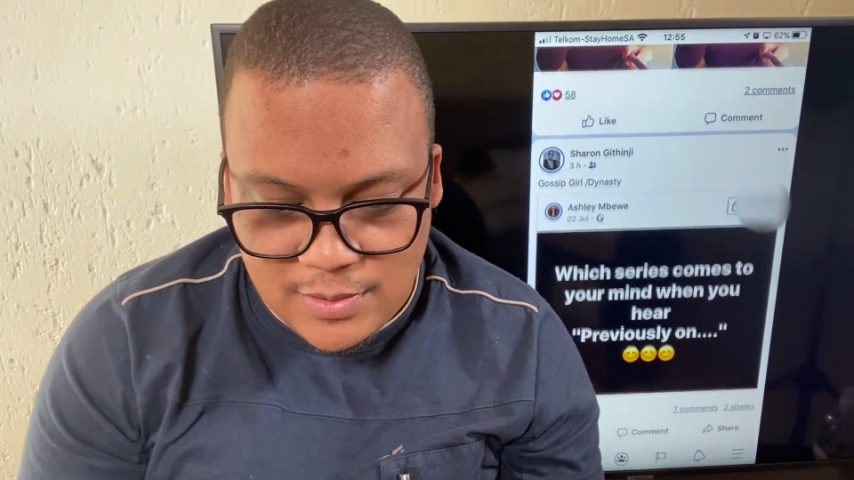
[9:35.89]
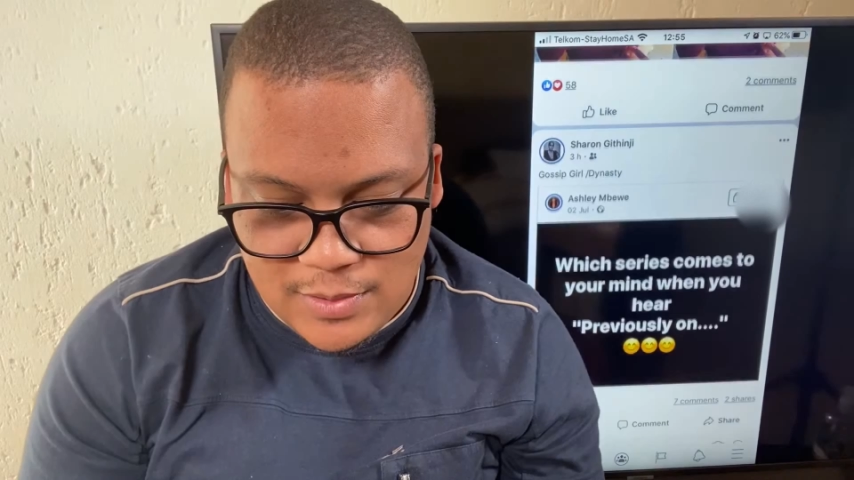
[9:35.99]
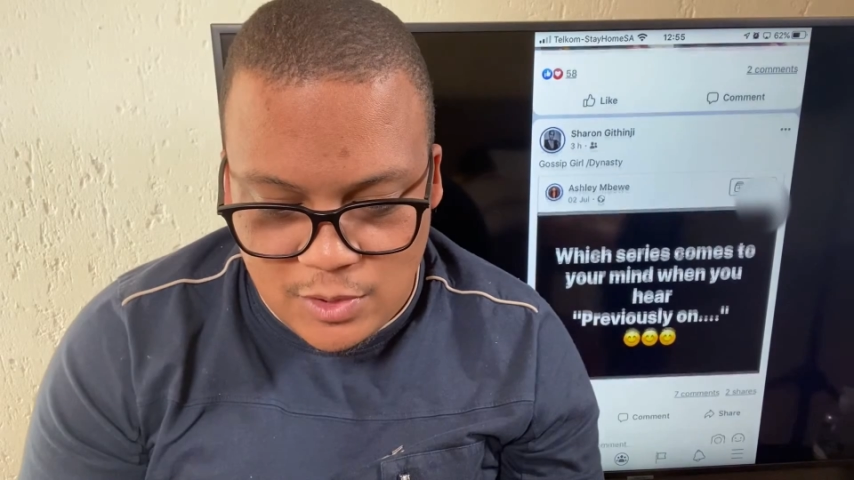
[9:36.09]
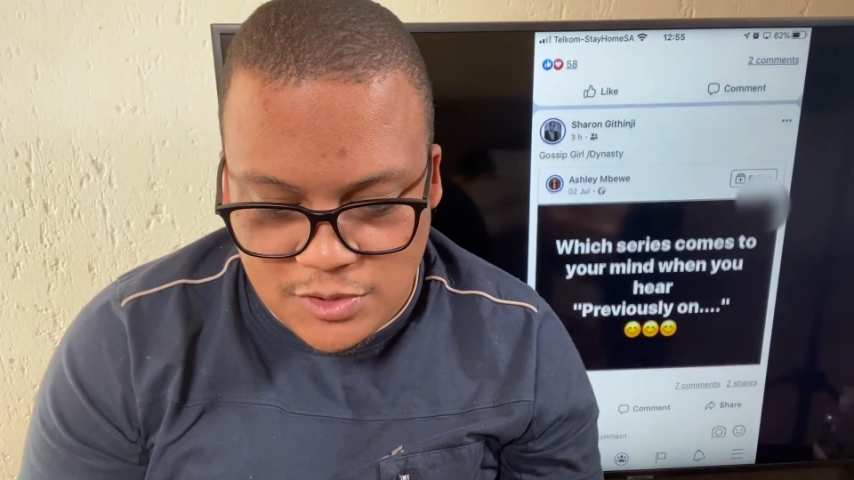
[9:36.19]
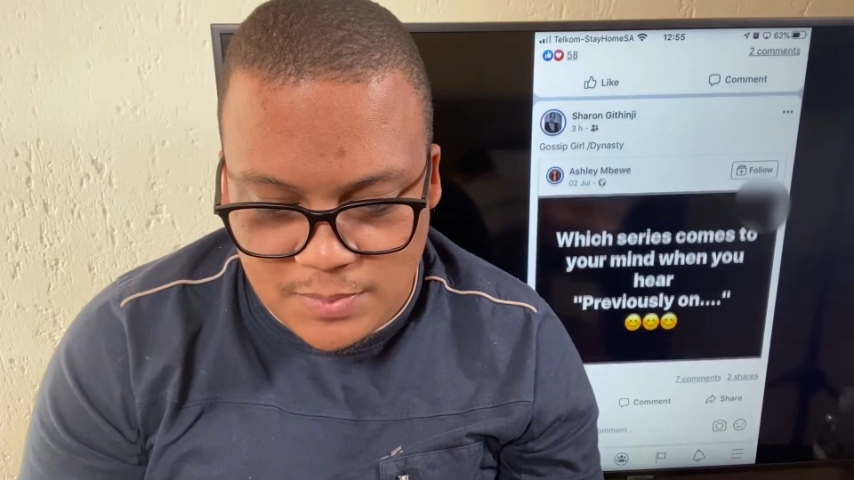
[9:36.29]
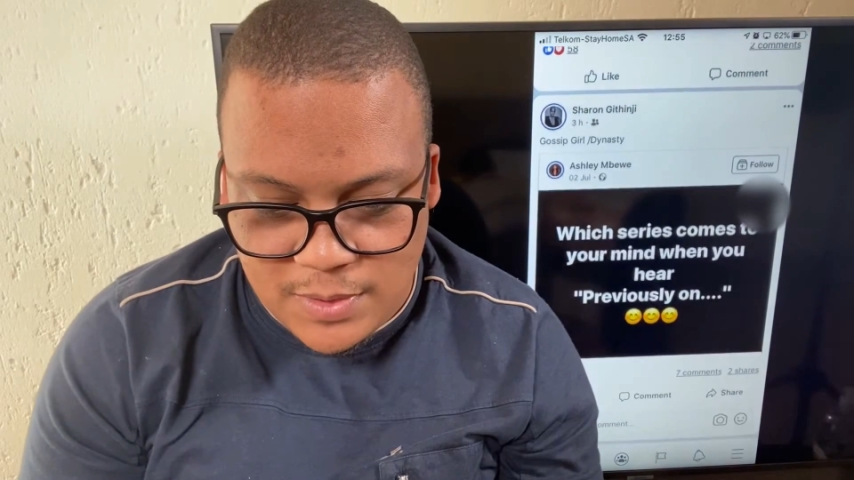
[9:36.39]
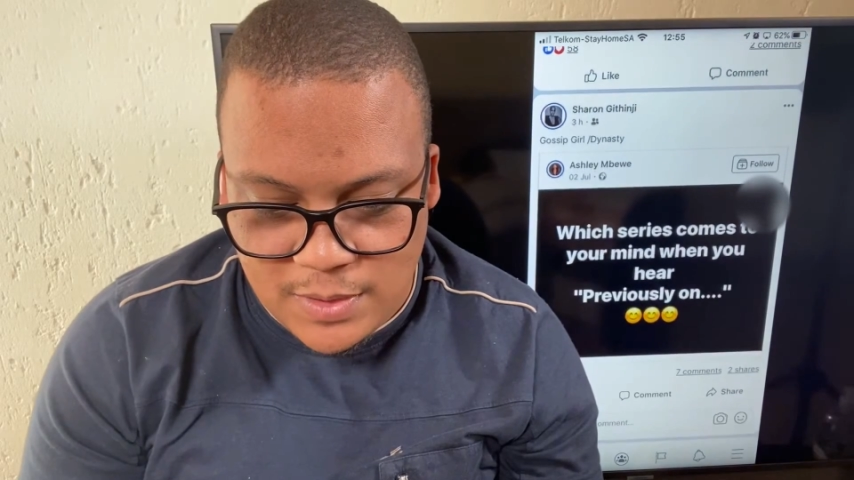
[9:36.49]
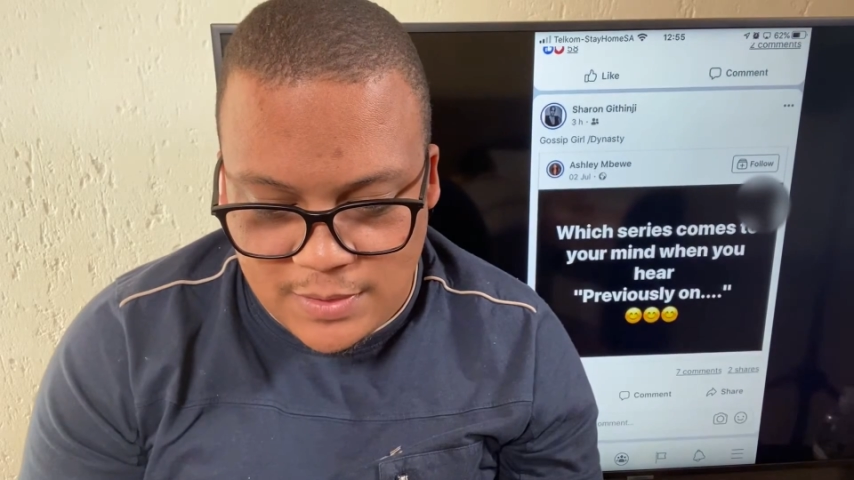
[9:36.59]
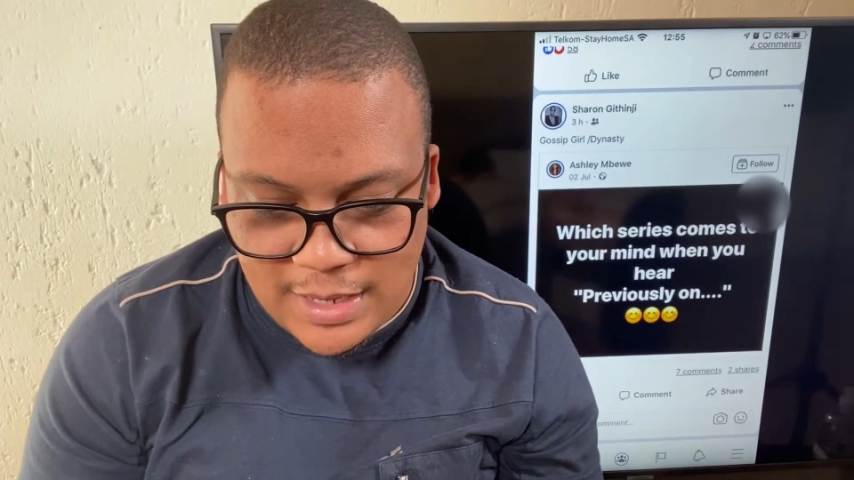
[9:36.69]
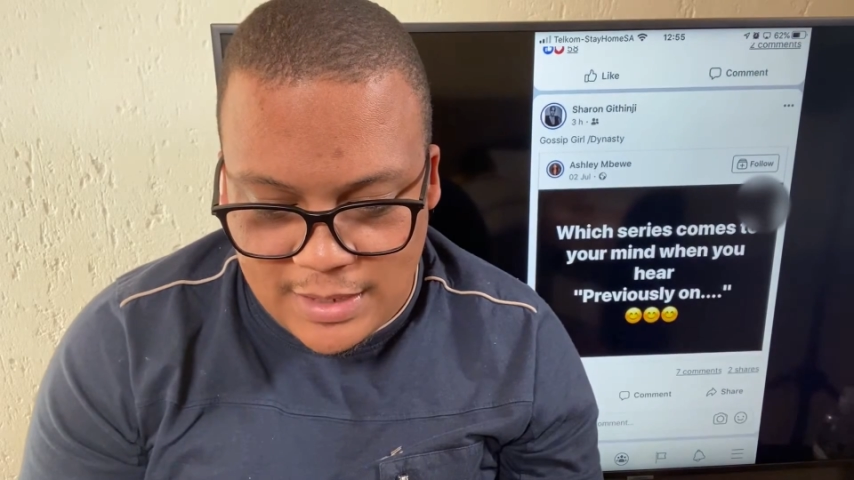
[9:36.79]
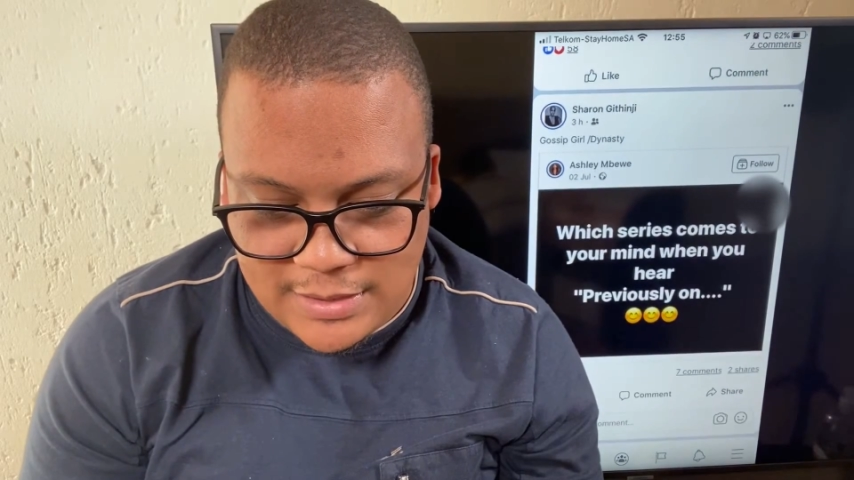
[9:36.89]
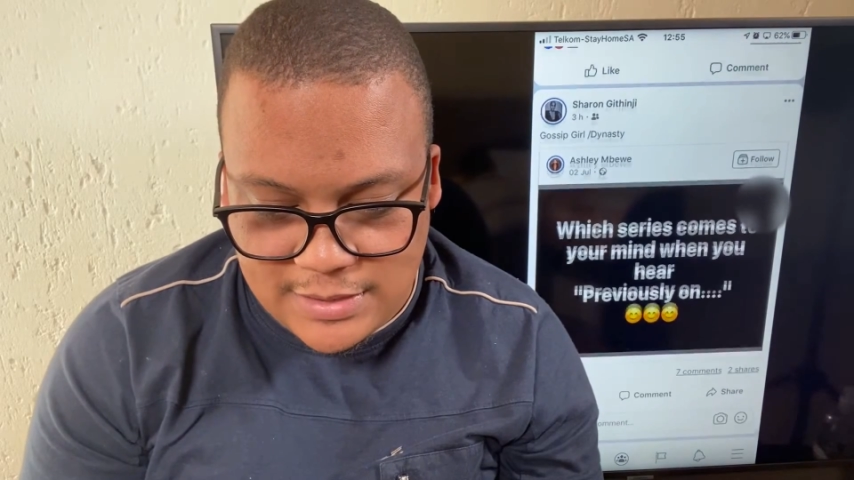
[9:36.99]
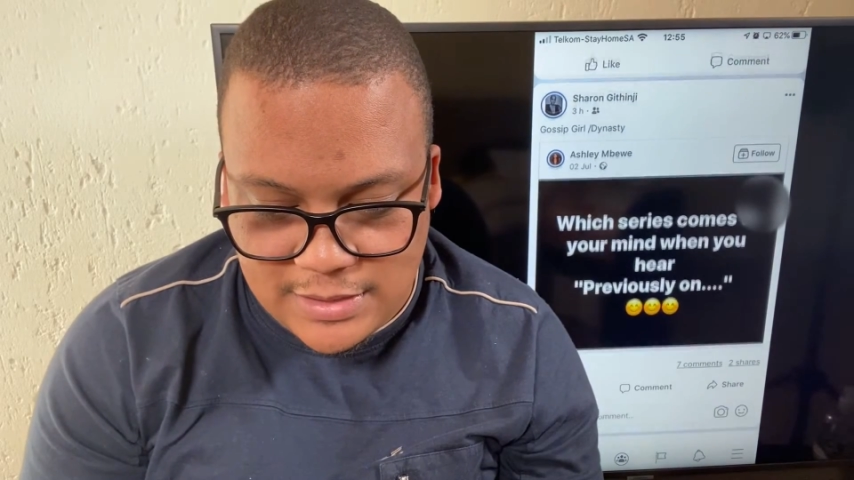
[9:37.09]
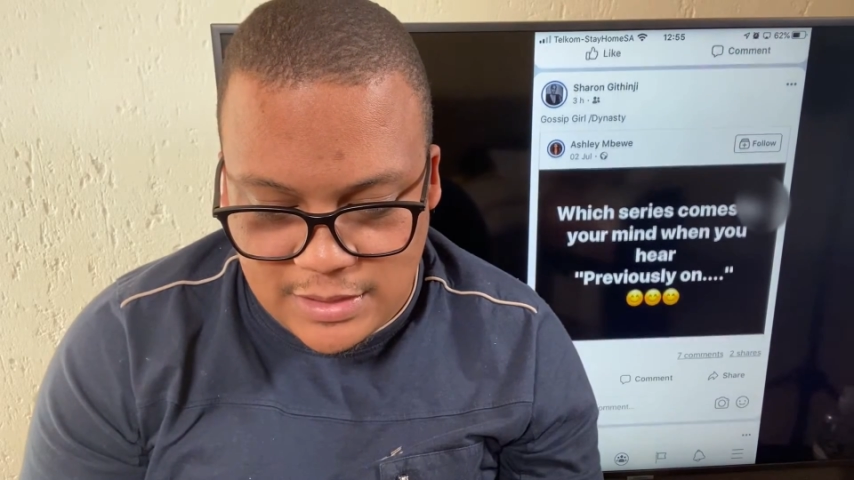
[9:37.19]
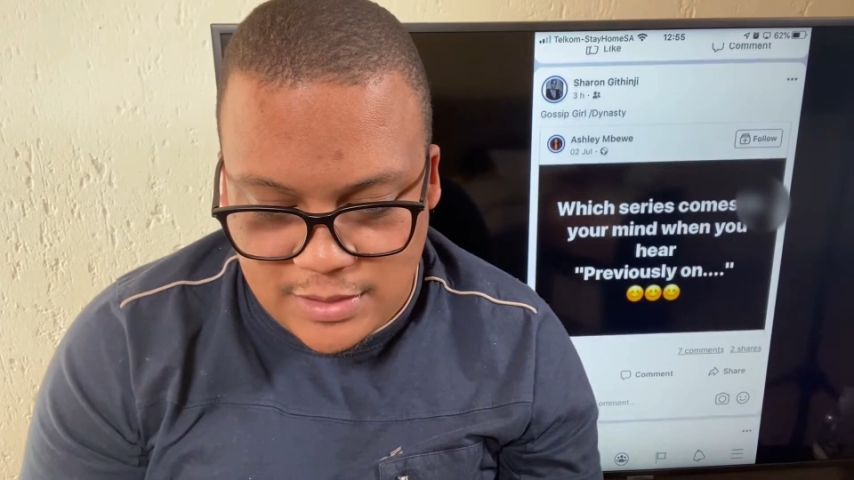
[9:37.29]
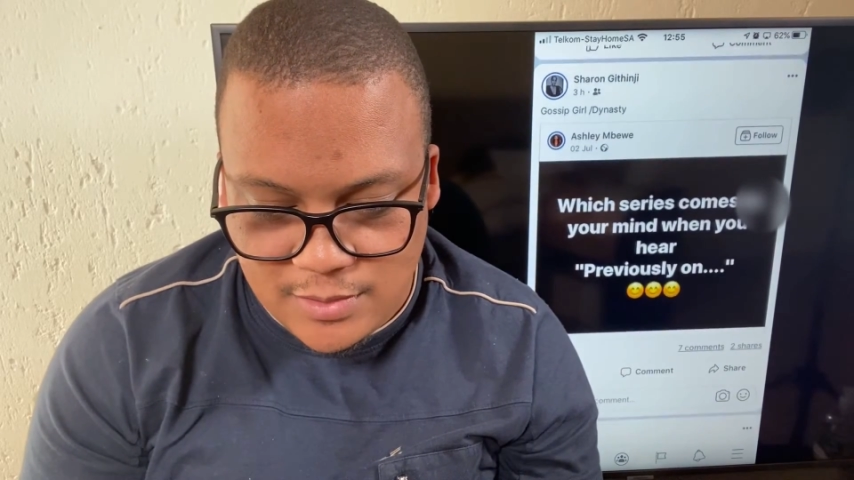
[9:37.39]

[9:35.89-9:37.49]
Gossip Girl Dynasty.